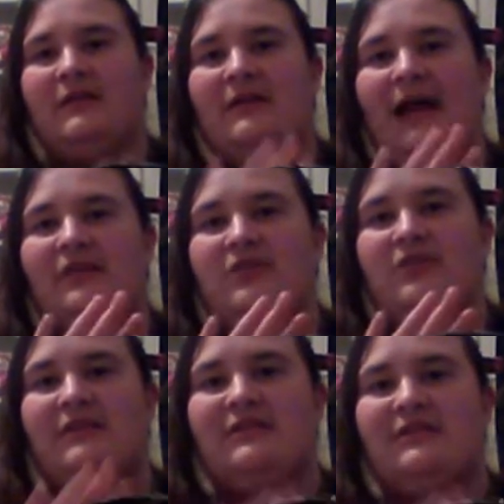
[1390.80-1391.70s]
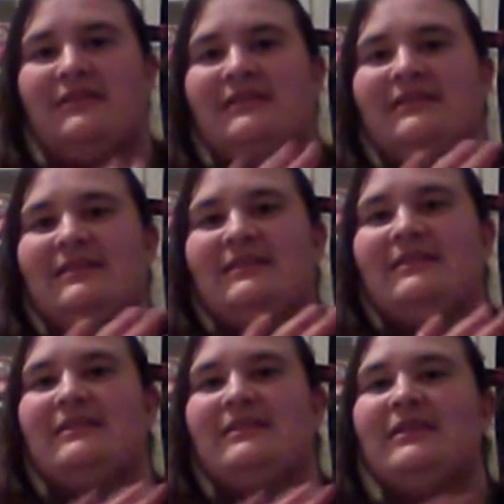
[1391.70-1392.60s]
actually just
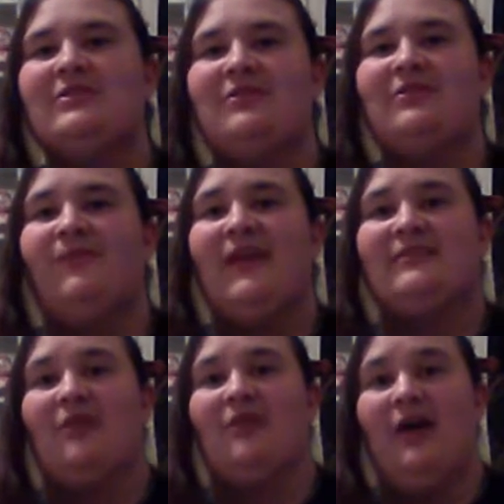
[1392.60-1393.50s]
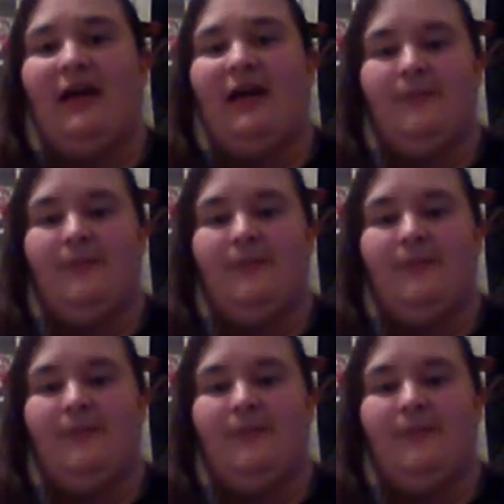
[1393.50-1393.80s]
stitch the face on